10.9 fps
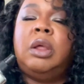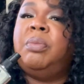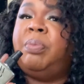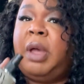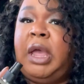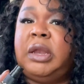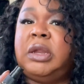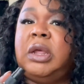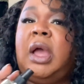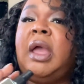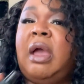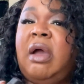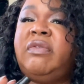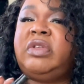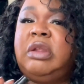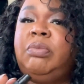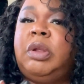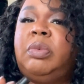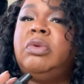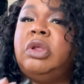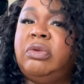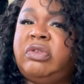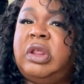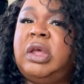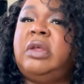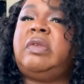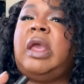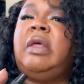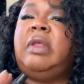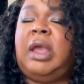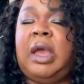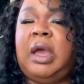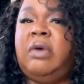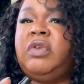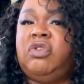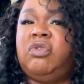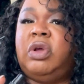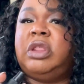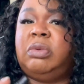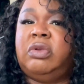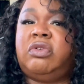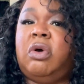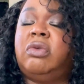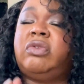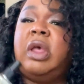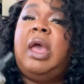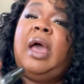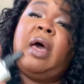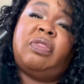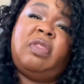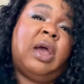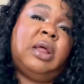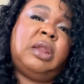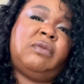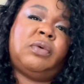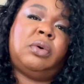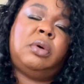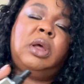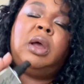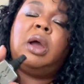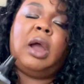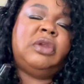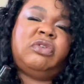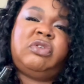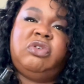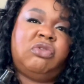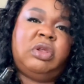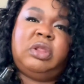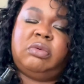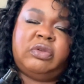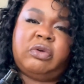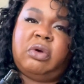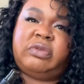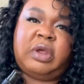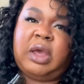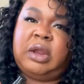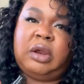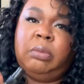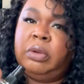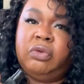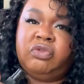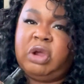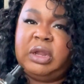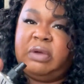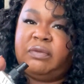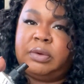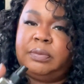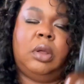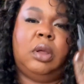But I have seen people use this and they have enjoyed the results at that level. I just enjoyed the results at a blow dry level.